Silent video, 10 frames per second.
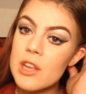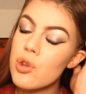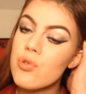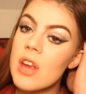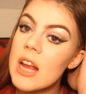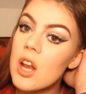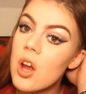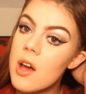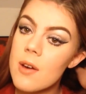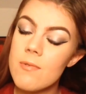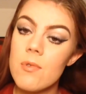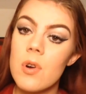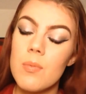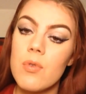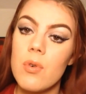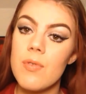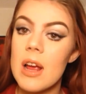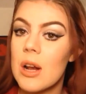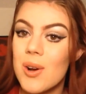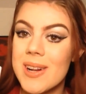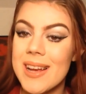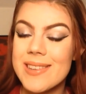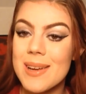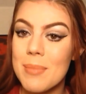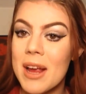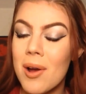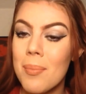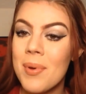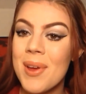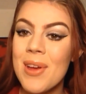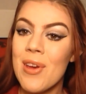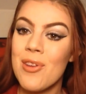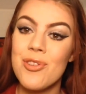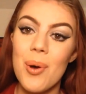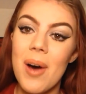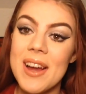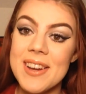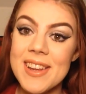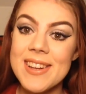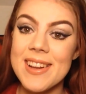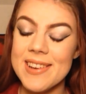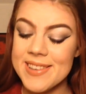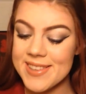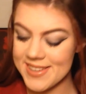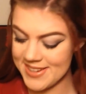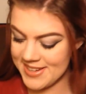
and I use a lot of waterproof and long-lasting makeup, so I need this.